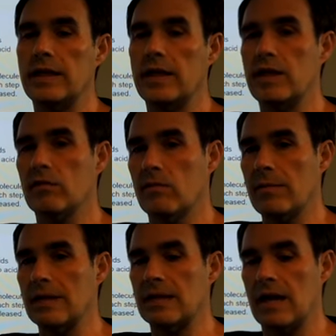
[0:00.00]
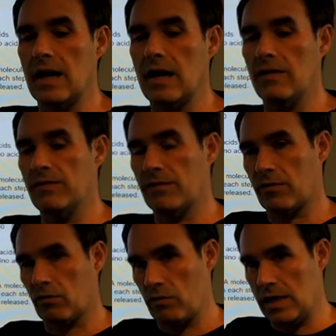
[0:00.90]
in increments of
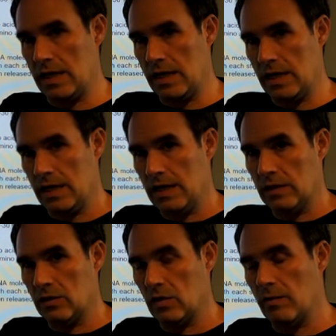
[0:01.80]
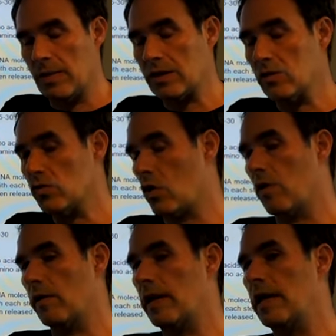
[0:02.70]
3. So the messenger
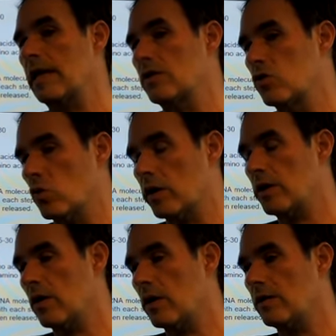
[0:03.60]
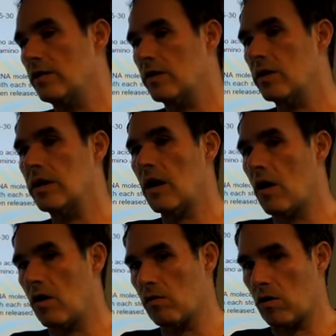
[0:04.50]
RNA has joined on to the
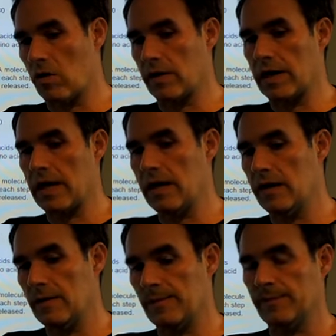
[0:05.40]
rRNA.